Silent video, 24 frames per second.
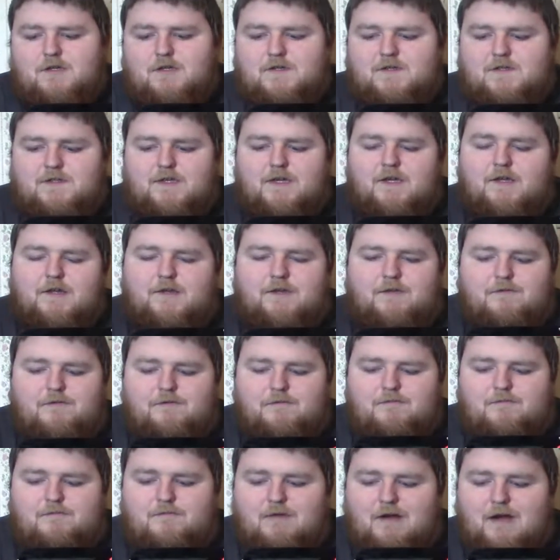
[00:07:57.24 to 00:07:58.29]
So,
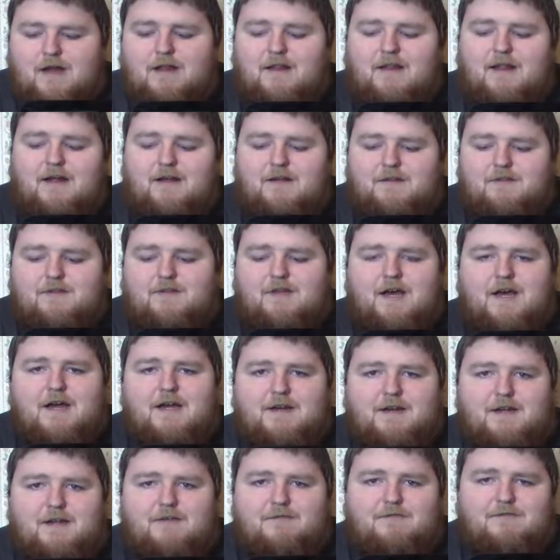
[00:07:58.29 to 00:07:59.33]
I like the
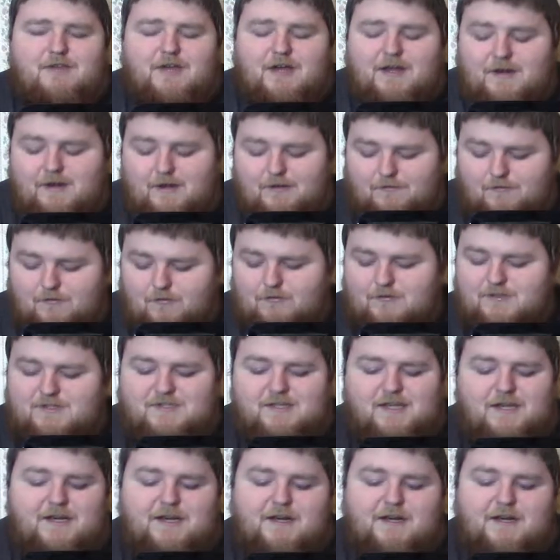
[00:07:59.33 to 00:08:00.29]
idea of that. Now, of course, they